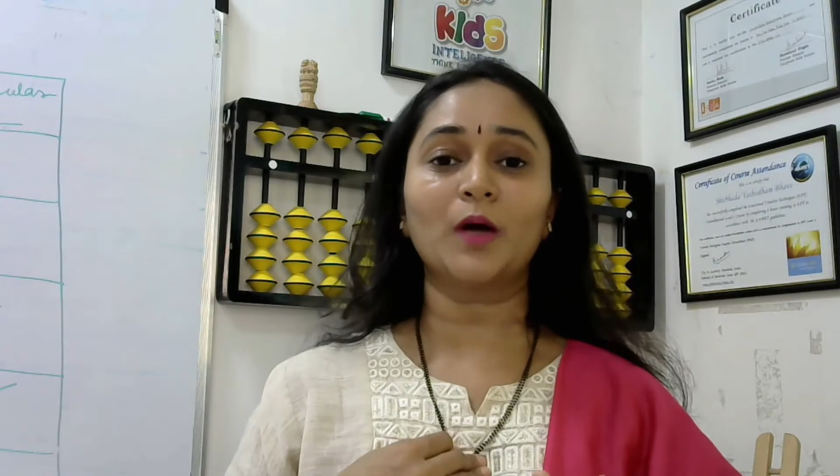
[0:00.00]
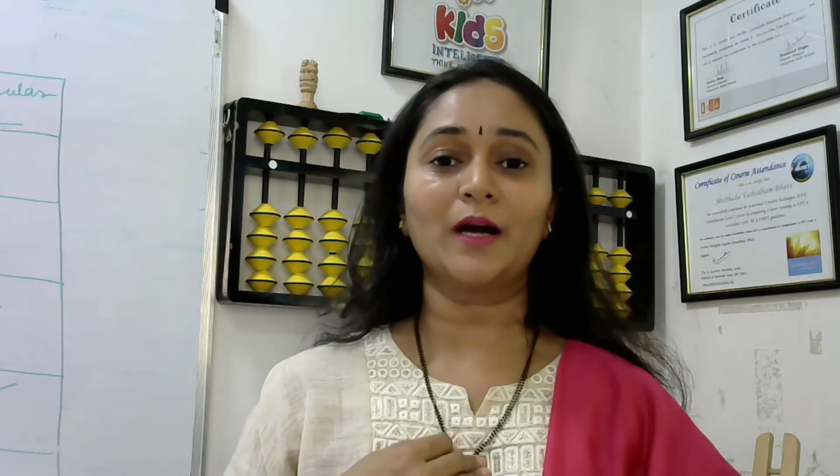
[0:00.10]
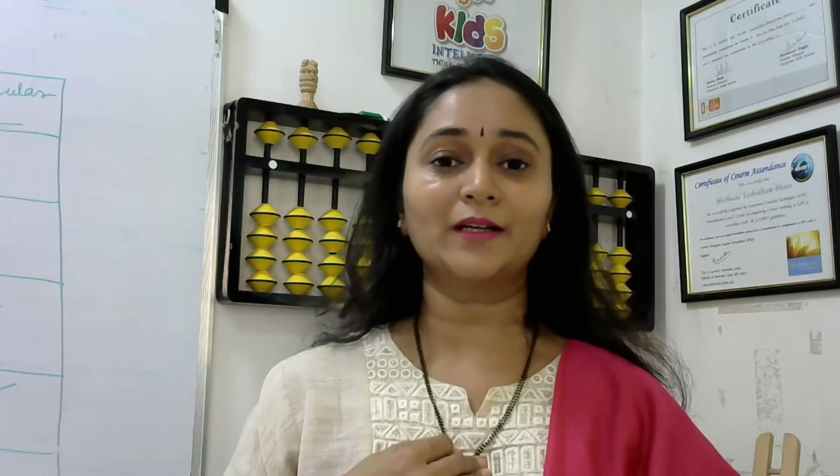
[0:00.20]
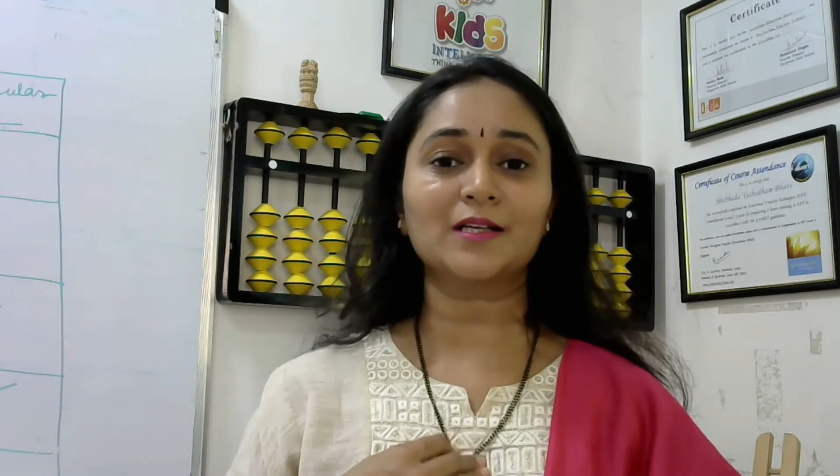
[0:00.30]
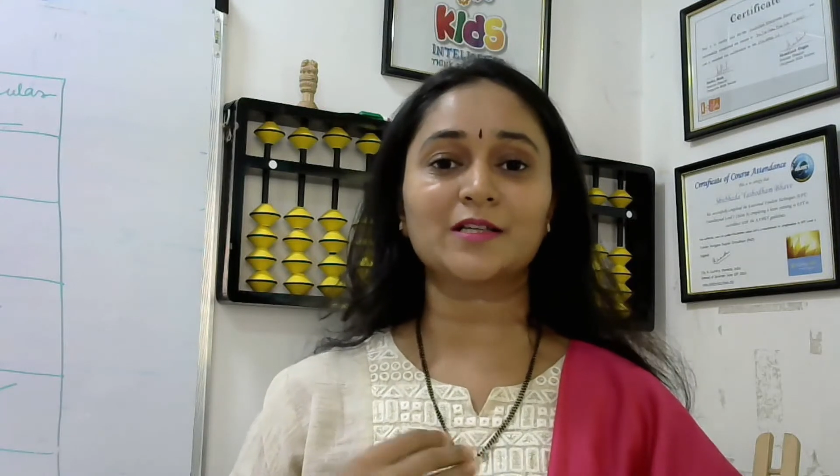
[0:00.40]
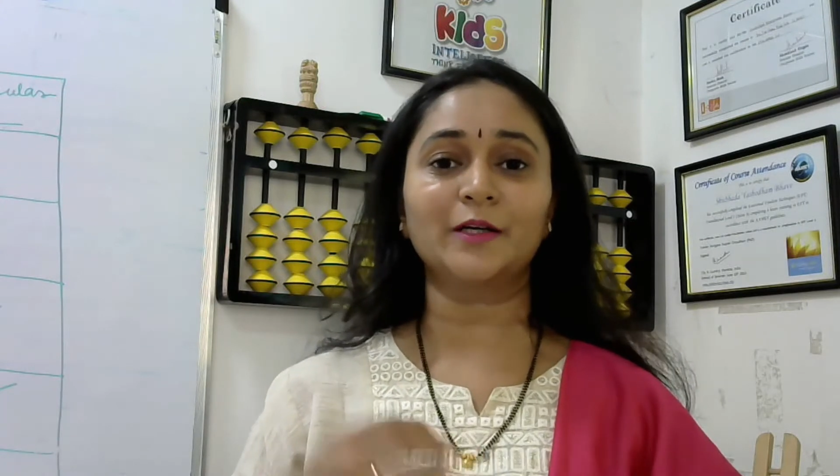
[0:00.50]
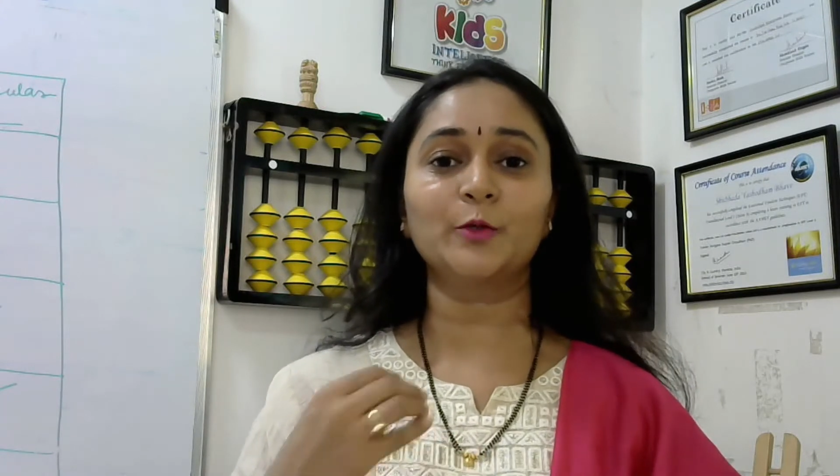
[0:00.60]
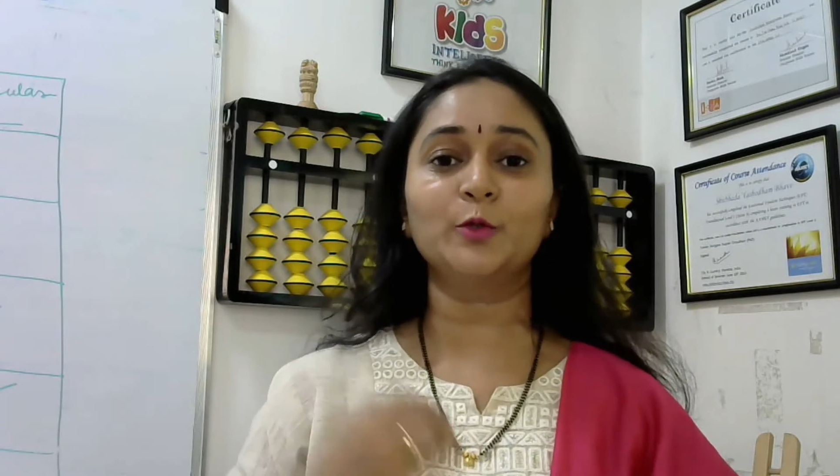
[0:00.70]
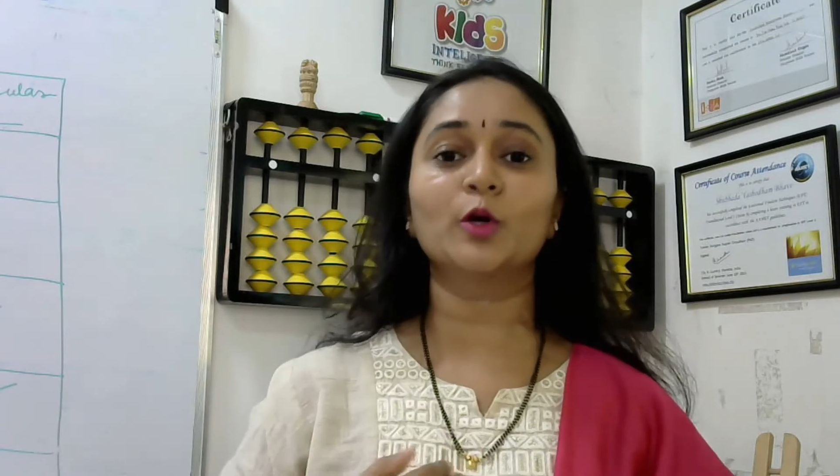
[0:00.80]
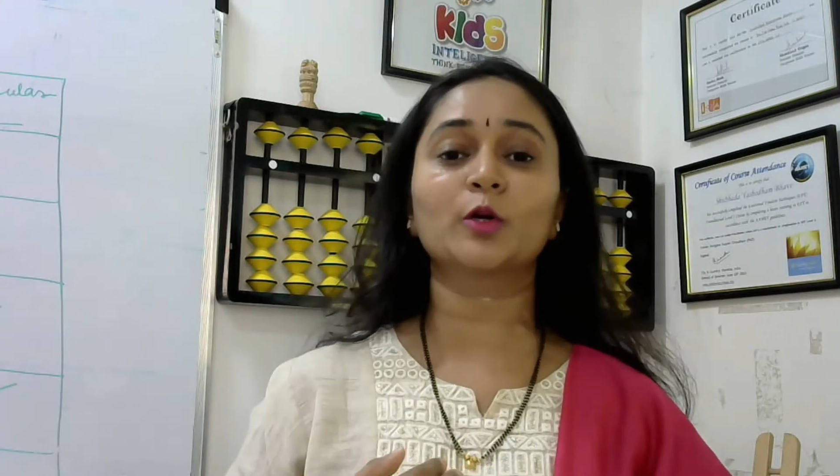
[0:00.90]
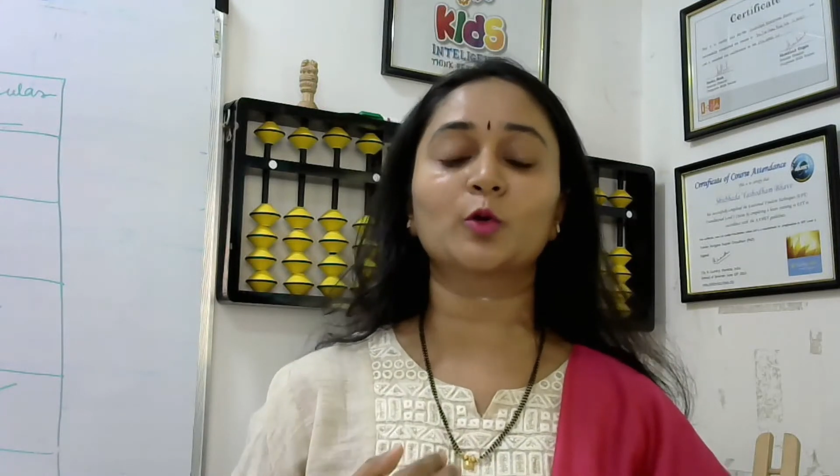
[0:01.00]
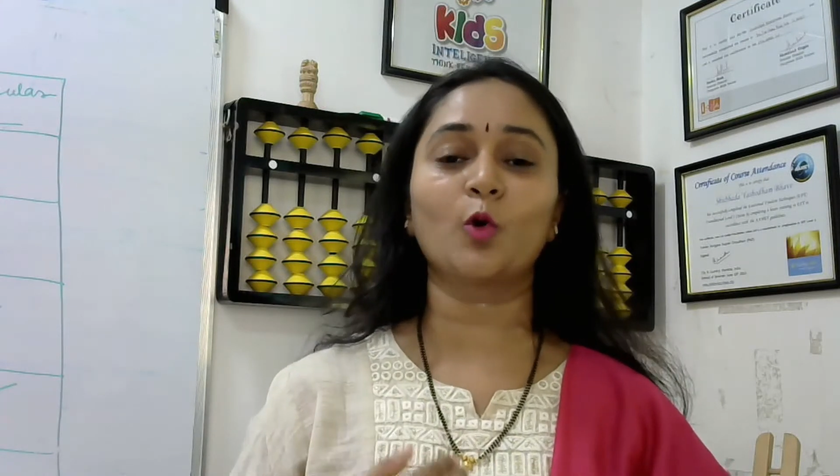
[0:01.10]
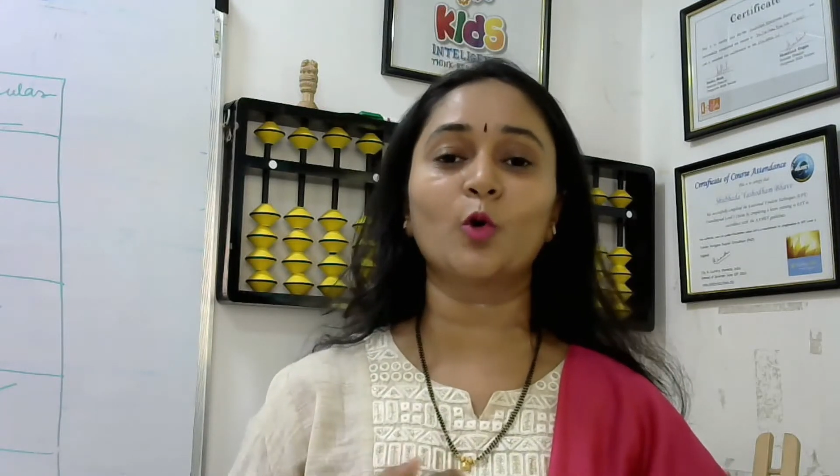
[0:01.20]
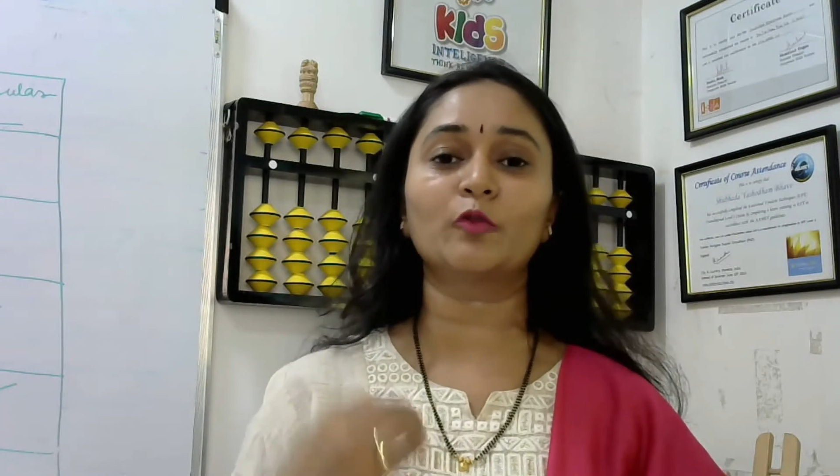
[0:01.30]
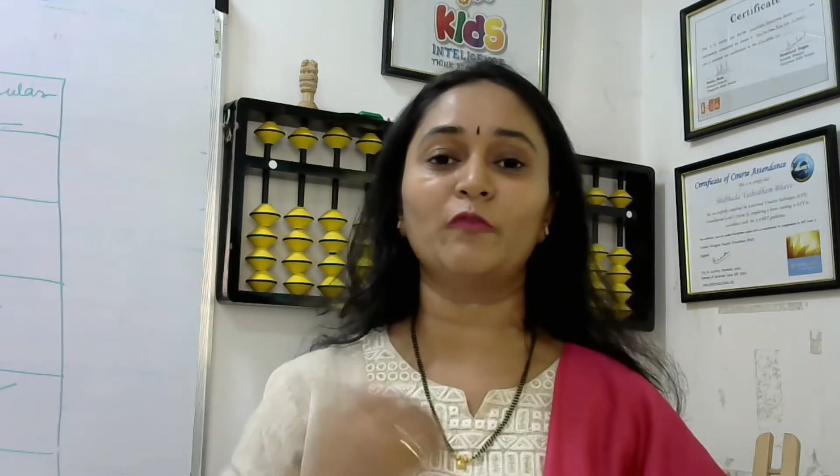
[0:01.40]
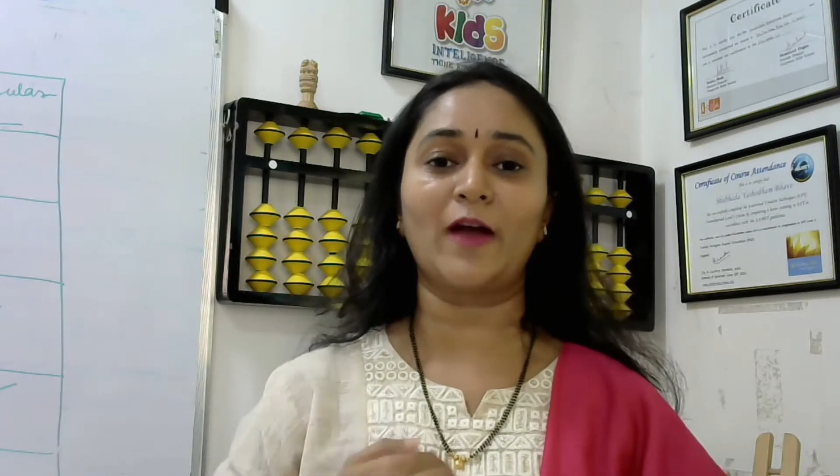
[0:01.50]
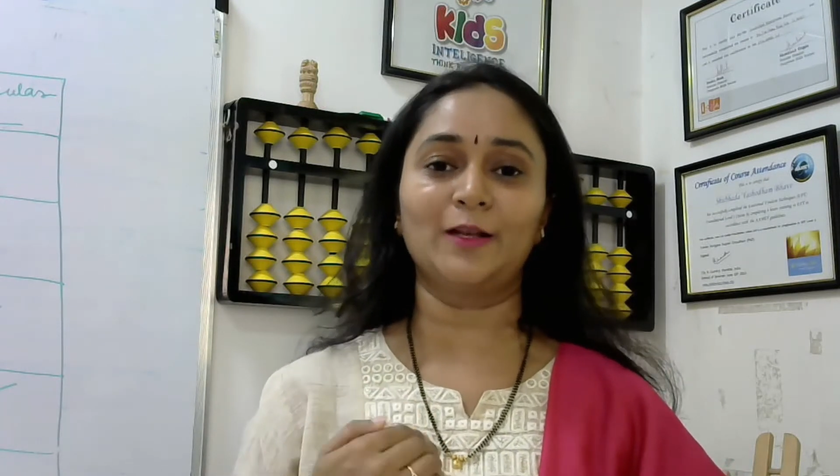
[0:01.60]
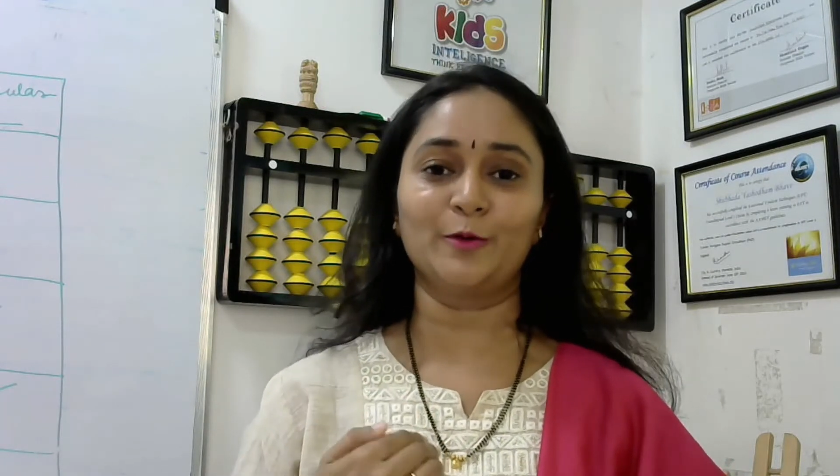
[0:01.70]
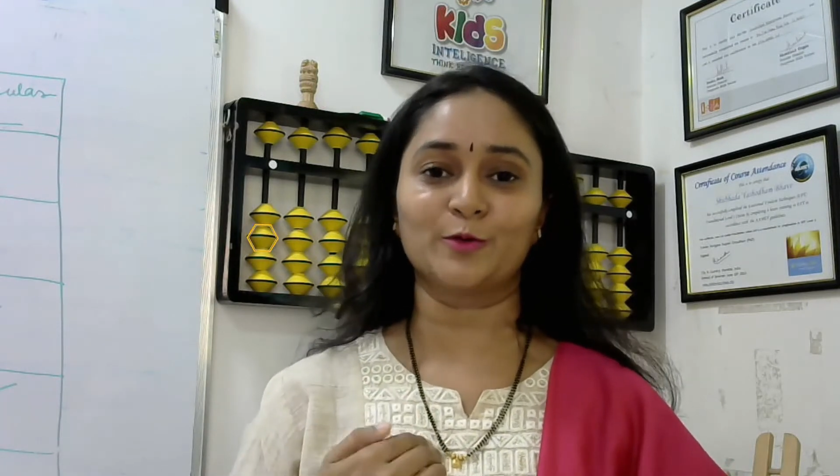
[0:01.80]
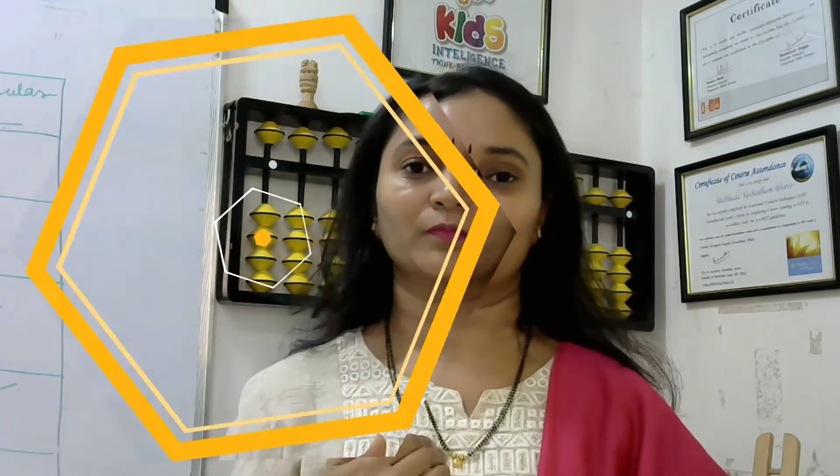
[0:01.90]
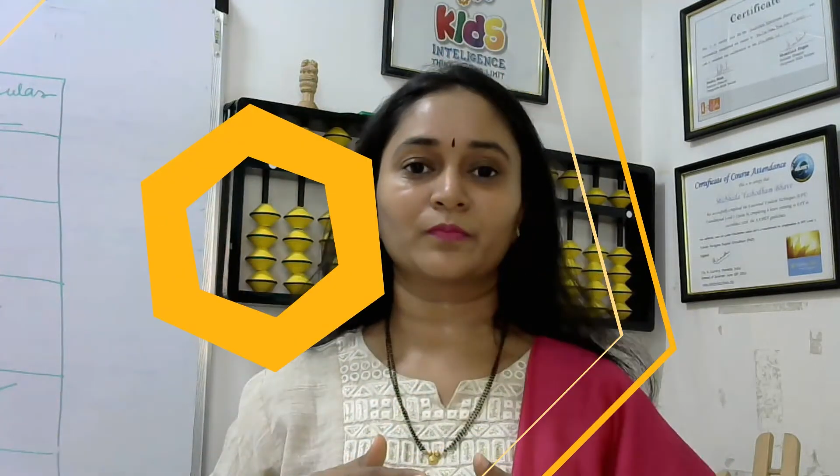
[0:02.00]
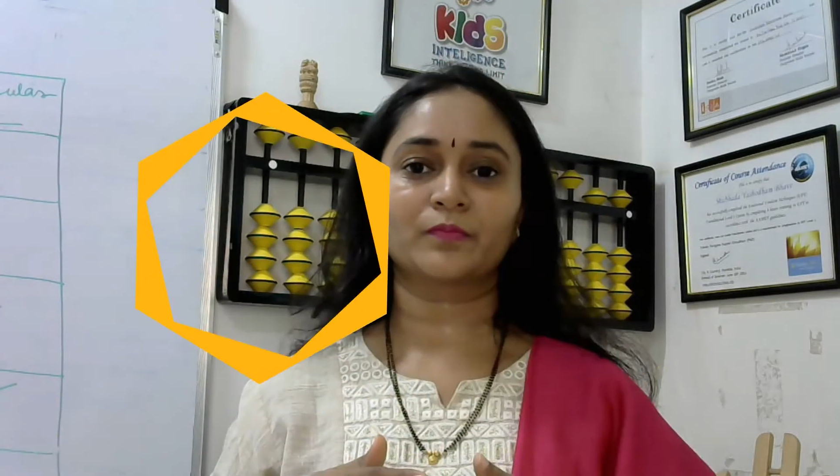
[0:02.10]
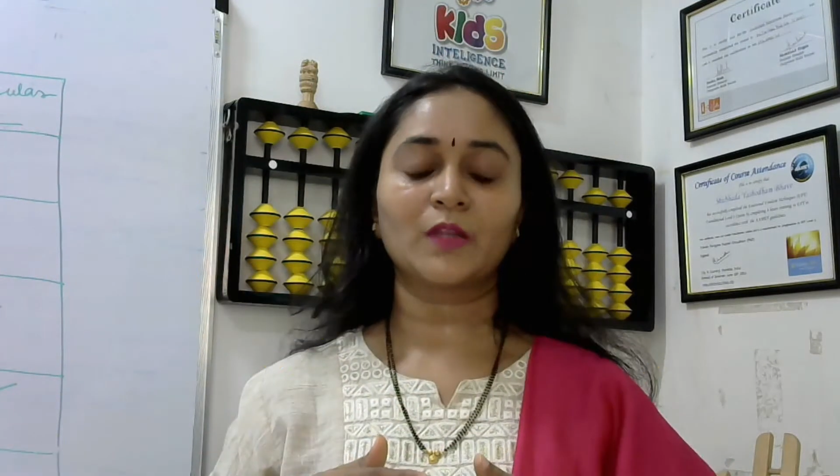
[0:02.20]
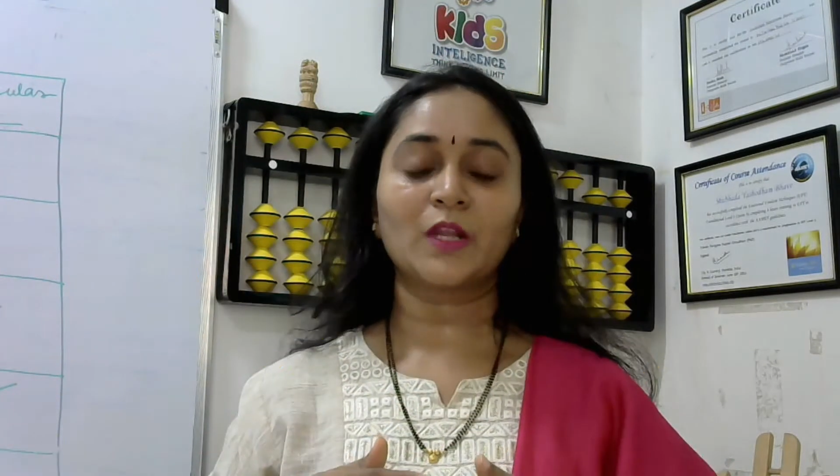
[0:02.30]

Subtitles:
understand your core values.